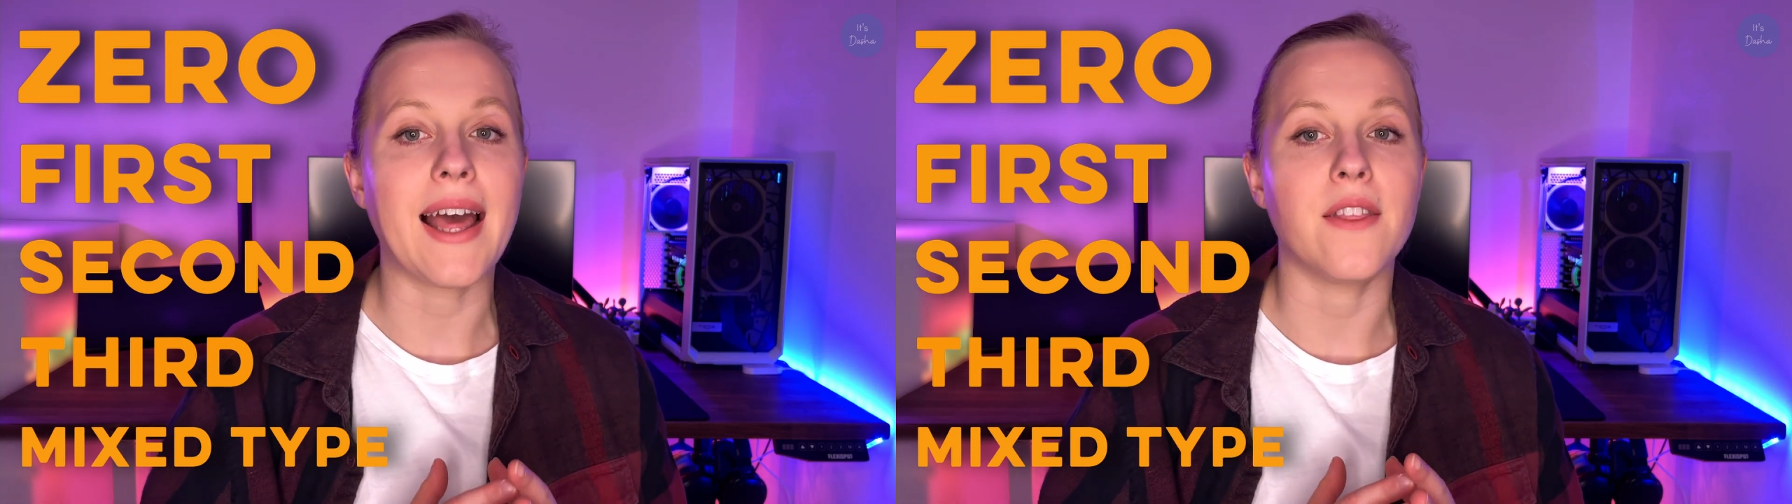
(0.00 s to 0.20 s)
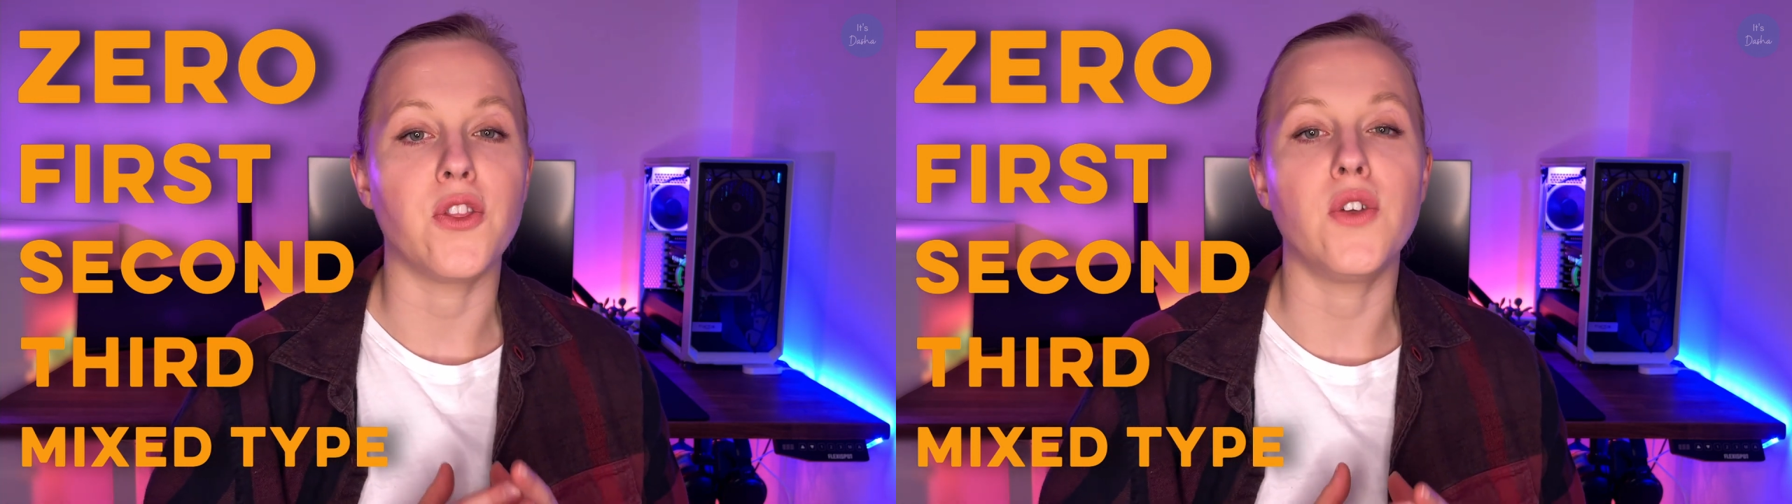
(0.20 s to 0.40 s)

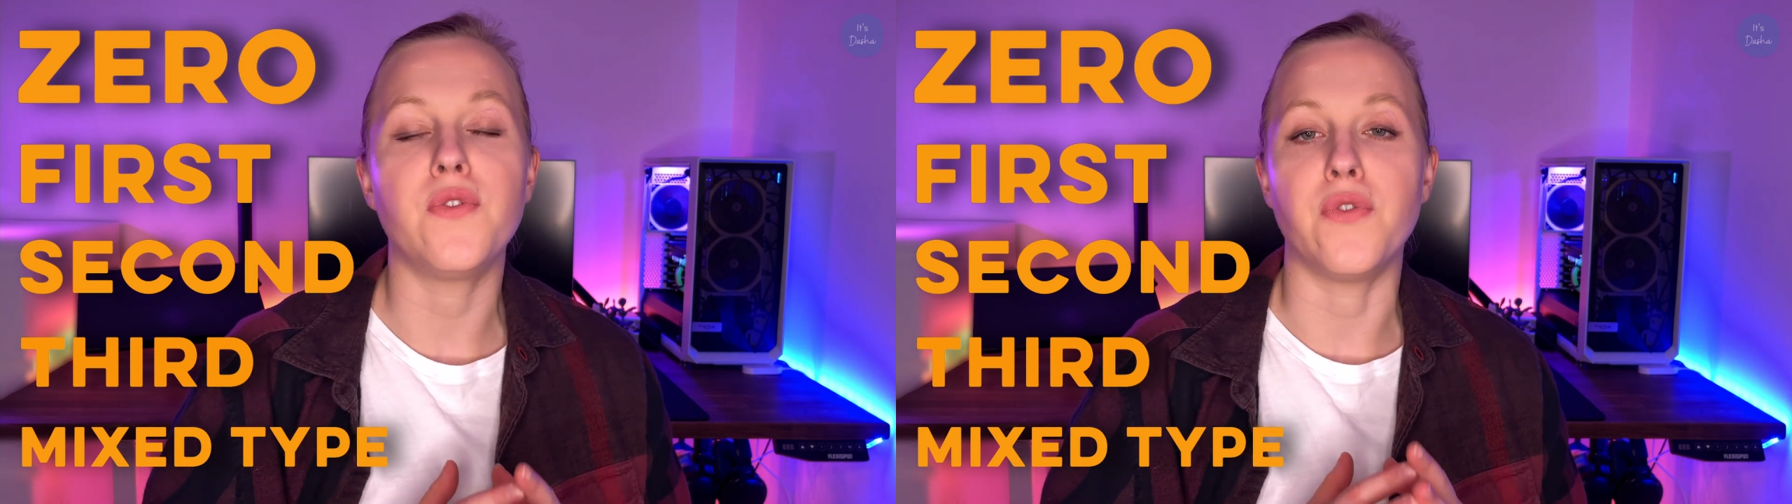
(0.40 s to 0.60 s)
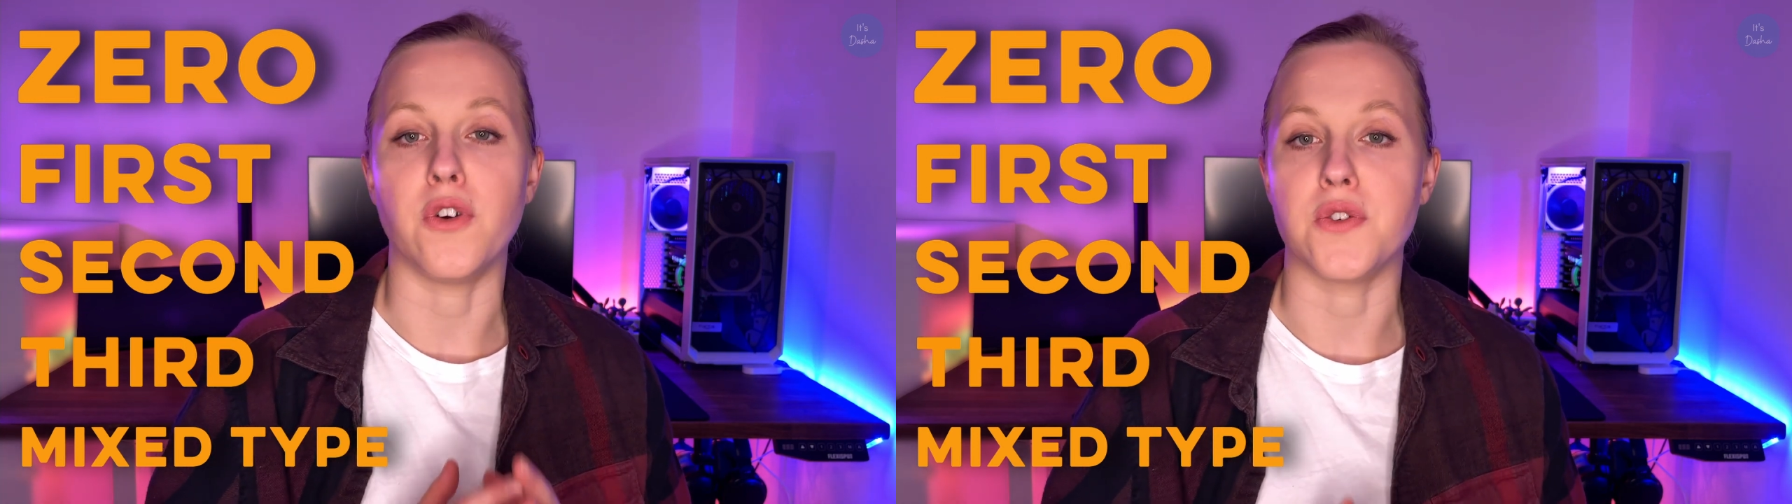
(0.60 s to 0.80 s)
at the
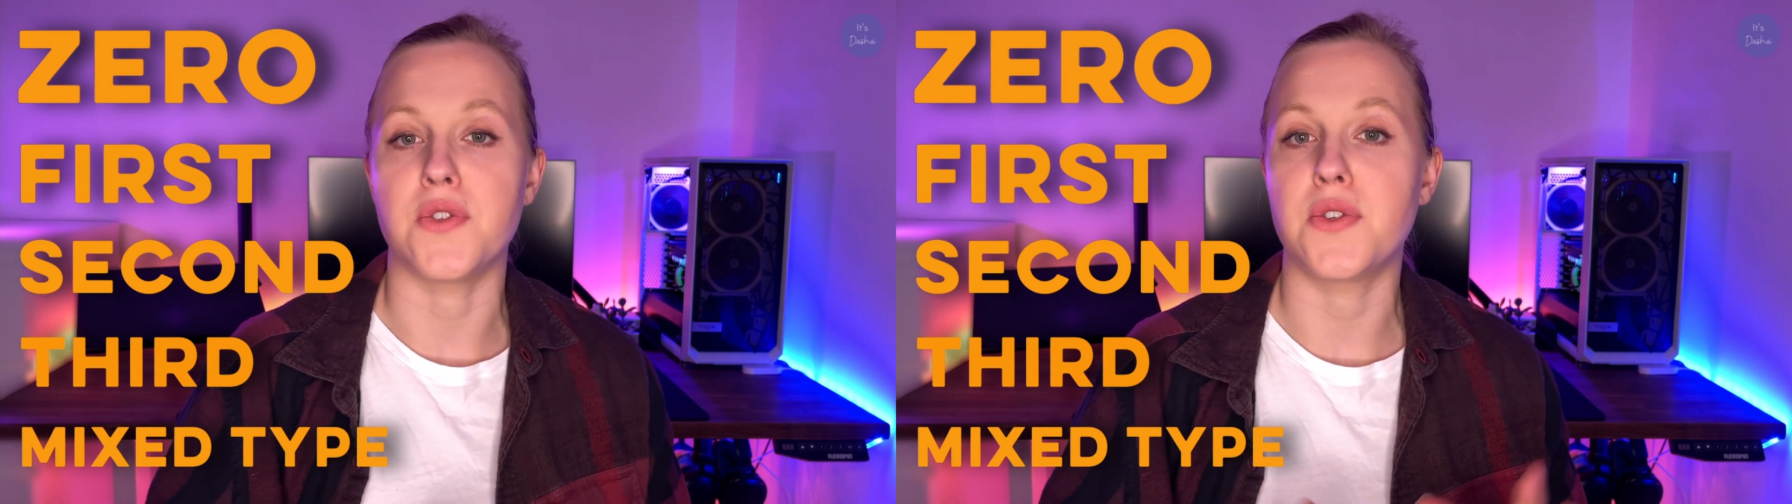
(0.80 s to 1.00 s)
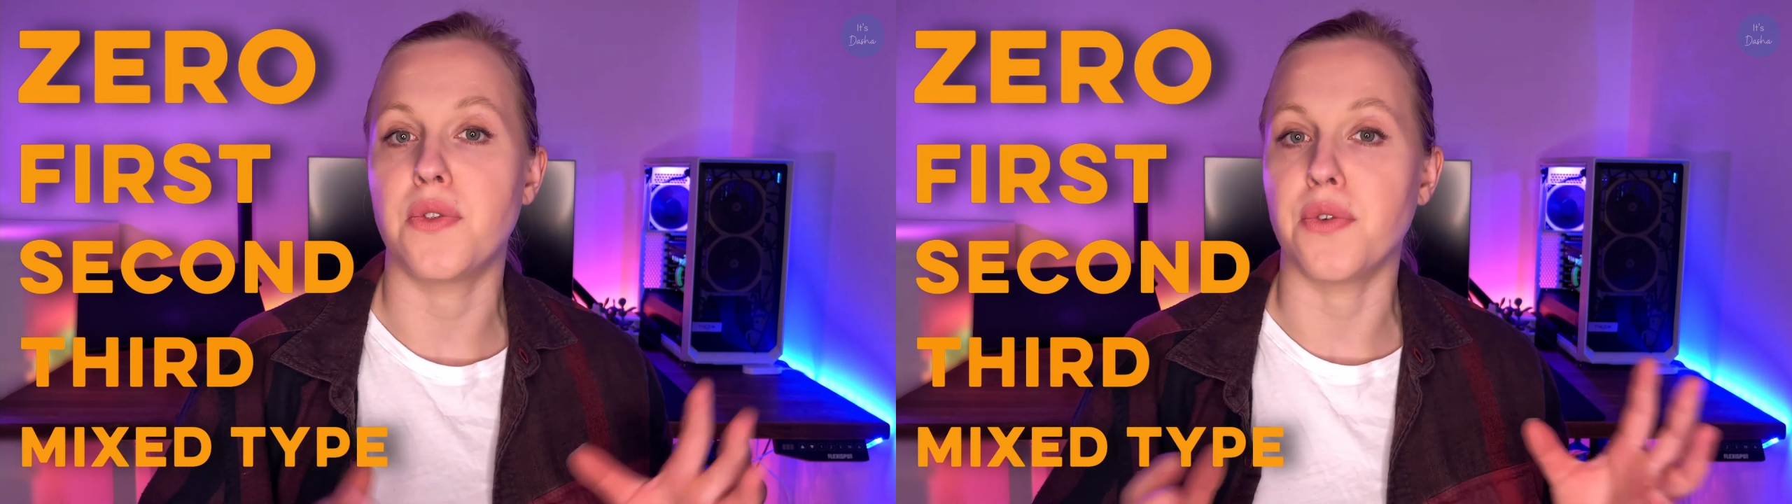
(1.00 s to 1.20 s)

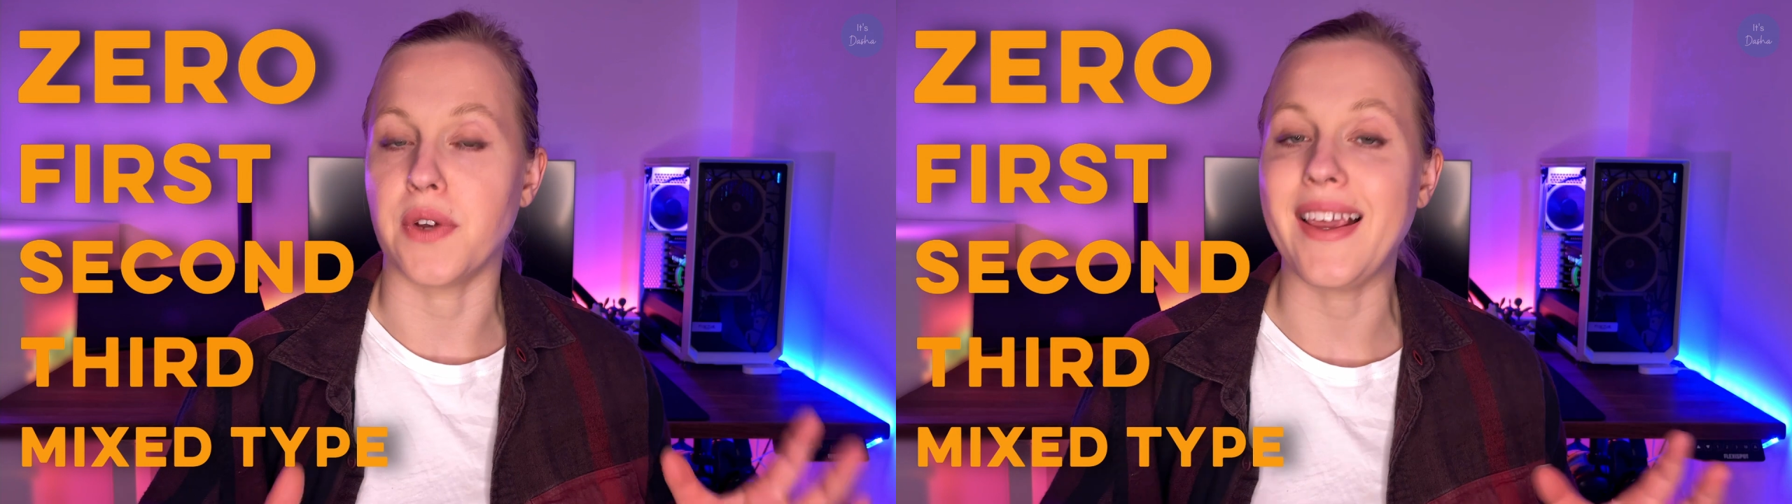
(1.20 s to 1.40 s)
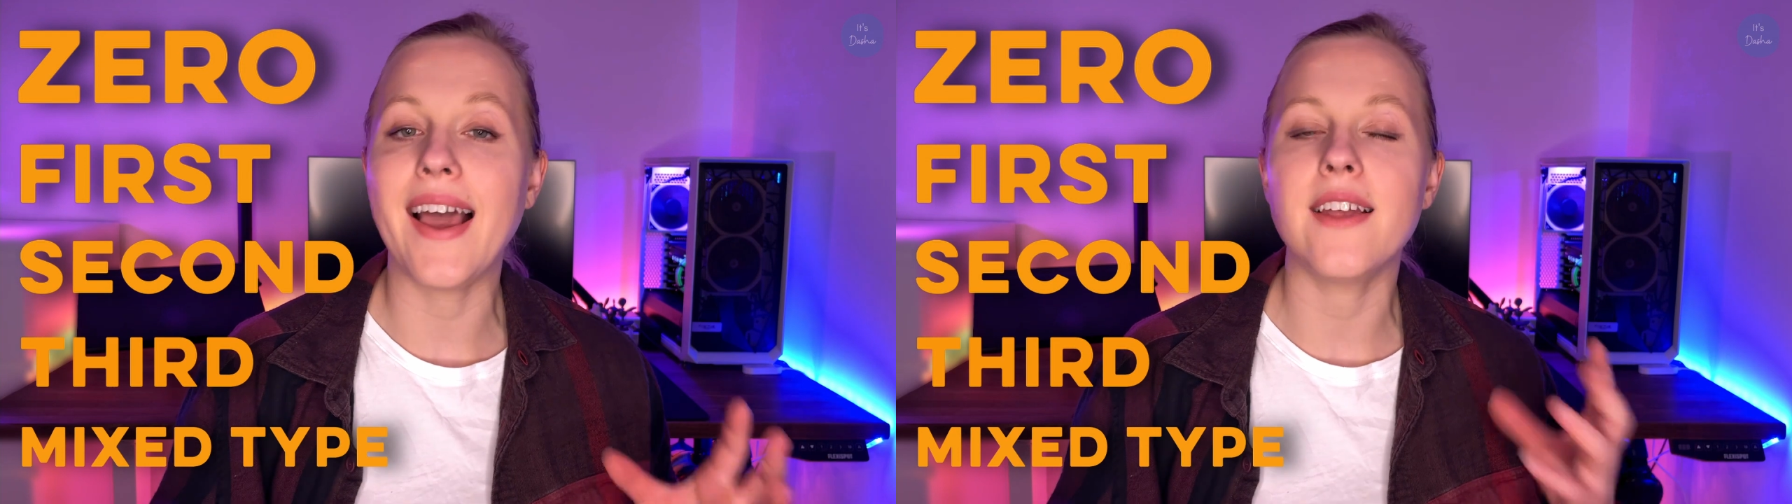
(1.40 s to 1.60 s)
first 3